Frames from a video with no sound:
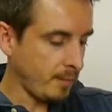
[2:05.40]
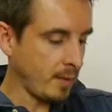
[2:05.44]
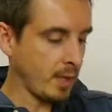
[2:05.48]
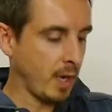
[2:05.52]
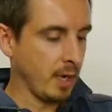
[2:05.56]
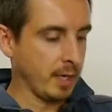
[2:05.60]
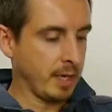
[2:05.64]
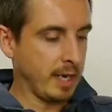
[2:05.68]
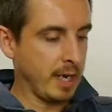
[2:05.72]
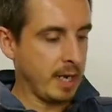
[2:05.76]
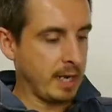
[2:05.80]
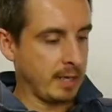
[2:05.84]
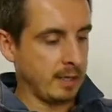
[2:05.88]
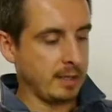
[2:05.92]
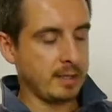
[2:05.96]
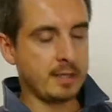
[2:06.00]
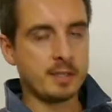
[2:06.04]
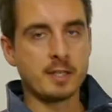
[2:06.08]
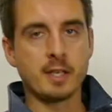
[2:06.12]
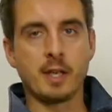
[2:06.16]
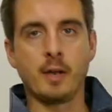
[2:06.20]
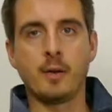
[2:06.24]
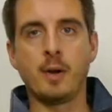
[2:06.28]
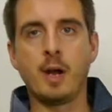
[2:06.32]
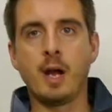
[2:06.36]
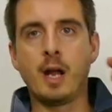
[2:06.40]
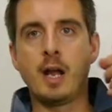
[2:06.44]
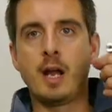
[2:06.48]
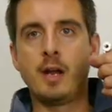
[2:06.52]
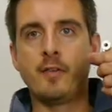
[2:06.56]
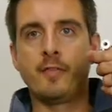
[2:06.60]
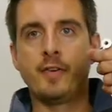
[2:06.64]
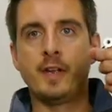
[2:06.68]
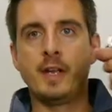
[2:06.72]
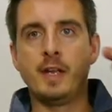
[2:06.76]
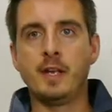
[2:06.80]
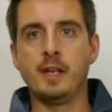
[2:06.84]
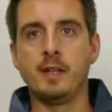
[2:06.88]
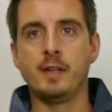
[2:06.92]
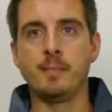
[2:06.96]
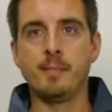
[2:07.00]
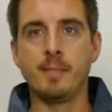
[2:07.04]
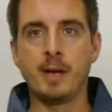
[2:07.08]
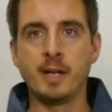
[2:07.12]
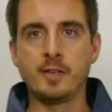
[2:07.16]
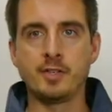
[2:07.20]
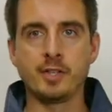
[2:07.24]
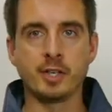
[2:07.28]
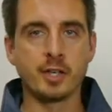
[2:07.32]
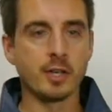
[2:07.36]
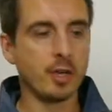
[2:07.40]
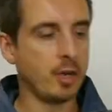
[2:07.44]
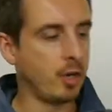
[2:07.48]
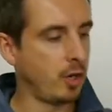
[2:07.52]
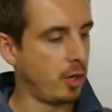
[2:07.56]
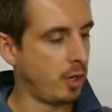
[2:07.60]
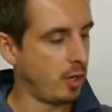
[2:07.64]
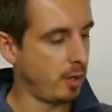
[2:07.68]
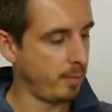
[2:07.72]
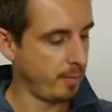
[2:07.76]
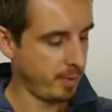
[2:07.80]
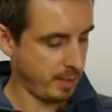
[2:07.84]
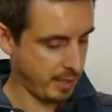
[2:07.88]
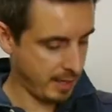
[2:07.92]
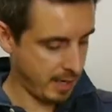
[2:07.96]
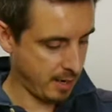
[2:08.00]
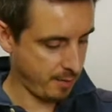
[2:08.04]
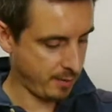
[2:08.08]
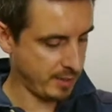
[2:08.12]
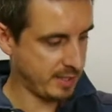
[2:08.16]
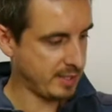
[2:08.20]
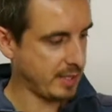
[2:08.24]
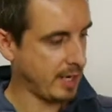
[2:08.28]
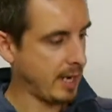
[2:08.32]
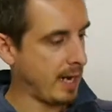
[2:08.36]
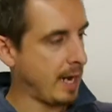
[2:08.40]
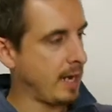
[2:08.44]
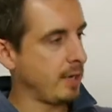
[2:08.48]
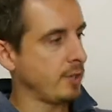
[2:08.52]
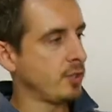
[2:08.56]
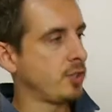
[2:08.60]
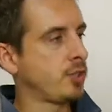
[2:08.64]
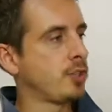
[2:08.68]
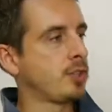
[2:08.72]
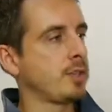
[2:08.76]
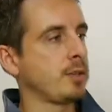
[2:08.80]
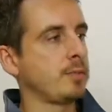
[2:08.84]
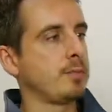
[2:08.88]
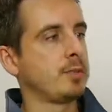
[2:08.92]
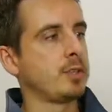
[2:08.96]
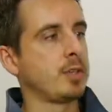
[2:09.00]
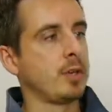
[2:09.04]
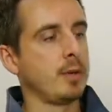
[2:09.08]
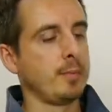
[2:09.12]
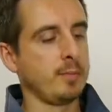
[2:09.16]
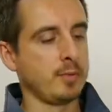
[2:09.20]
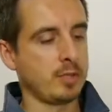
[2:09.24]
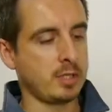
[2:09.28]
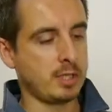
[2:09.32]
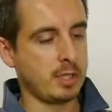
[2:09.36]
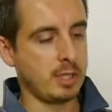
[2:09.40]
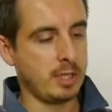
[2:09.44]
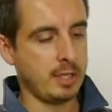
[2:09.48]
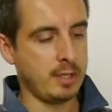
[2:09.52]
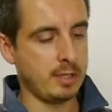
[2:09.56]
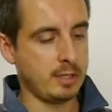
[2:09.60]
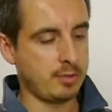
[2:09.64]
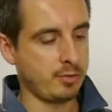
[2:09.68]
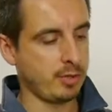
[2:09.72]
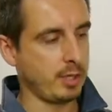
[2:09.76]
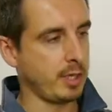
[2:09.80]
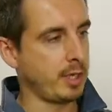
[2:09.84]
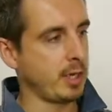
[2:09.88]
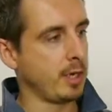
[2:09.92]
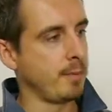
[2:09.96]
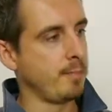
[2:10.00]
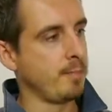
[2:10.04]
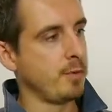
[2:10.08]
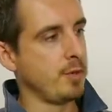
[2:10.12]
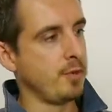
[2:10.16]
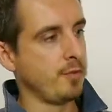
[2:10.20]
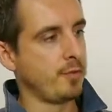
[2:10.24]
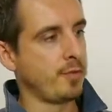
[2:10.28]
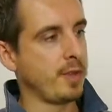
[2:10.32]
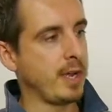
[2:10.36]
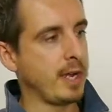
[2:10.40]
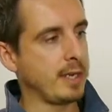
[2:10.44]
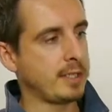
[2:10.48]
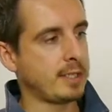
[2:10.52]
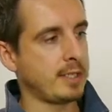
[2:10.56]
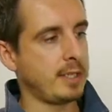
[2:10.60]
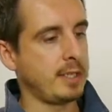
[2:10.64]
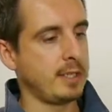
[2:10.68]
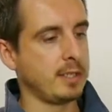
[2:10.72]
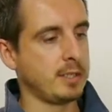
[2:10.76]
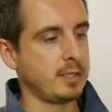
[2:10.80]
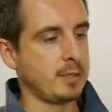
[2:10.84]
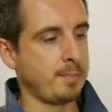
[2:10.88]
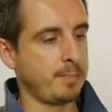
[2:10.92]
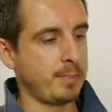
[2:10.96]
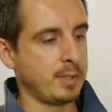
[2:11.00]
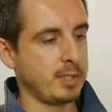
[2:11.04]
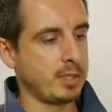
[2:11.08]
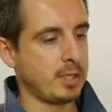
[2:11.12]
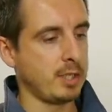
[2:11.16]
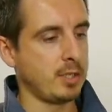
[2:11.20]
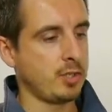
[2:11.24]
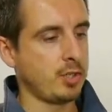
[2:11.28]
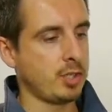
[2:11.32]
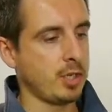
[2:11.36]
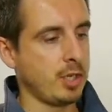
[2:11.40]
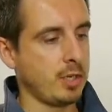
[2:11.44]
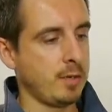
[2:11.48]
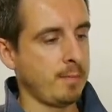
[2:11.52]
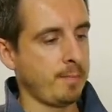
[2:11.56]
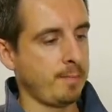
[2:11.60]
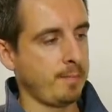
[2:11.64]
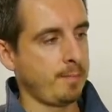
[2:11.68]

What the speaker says: Okay, so I have here the magic arm now attached, so I'm just literally going to move that into position.